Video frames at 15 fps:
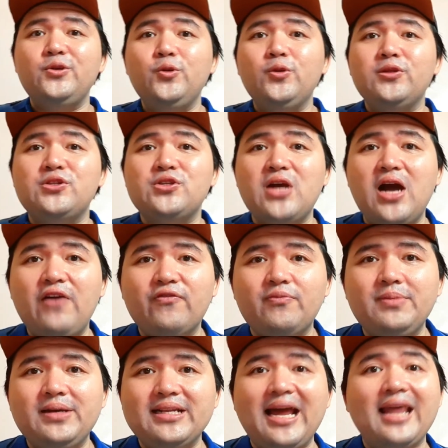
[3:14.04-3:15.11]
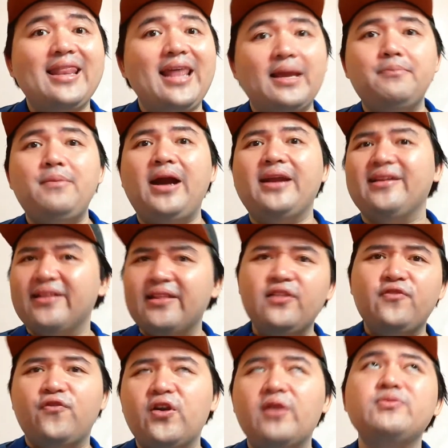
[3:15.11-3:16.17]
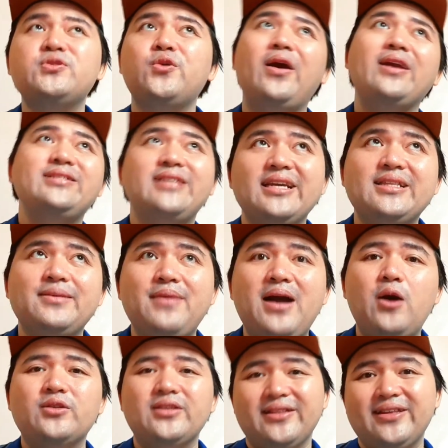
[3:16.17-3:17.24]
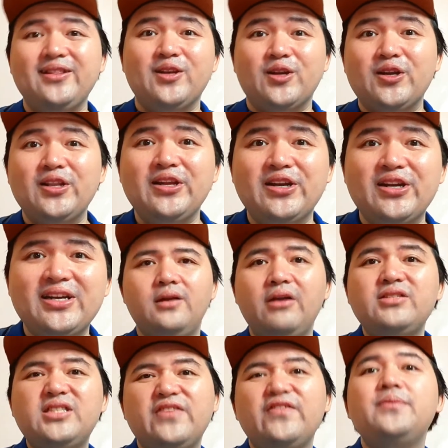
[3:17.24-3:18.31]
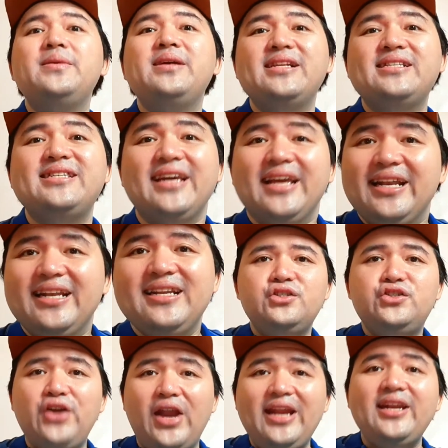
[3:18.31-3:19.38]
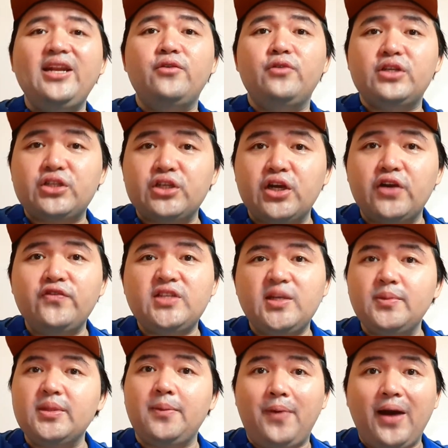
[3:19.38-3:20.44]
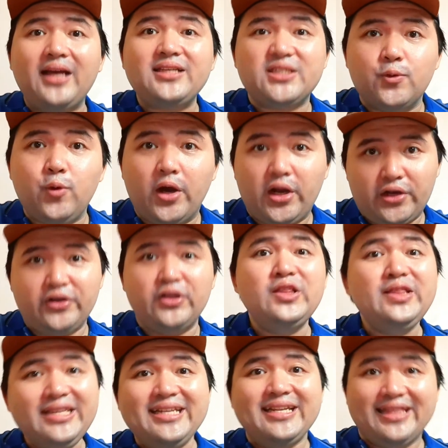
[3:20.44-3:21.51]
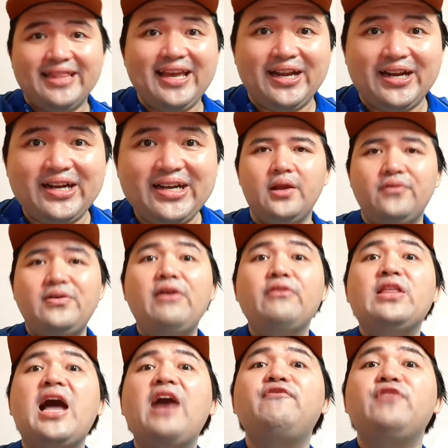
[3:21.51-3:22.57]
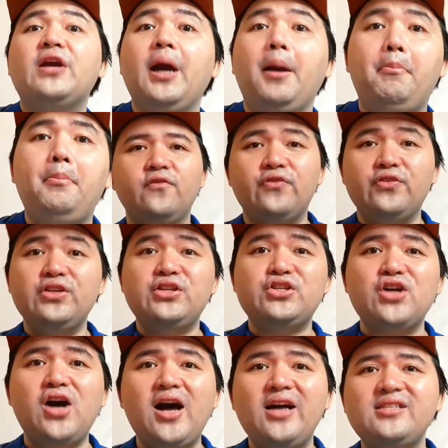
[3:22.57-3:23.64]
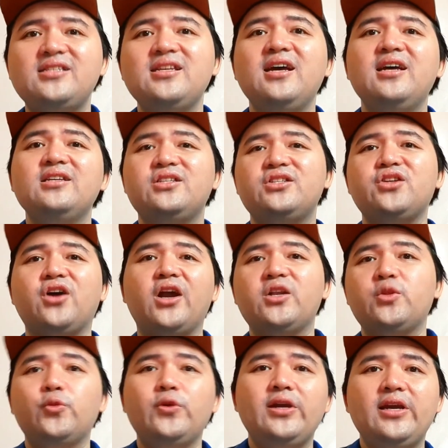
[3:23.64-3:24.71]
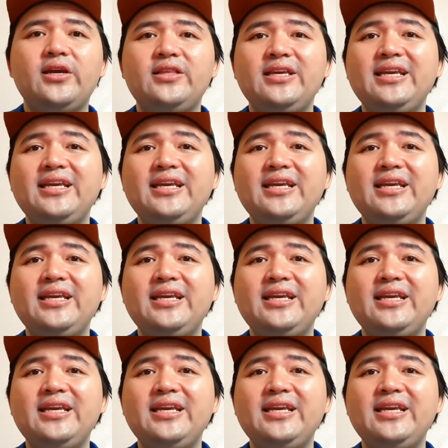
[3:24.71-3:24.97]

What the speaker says: noodles soft, but I like mine a little firm, so I take them out a little earlier, around 7 minutes in. Drain and reserve some of the pasta water, you'll need it later, around half a cup. For the sauce, start with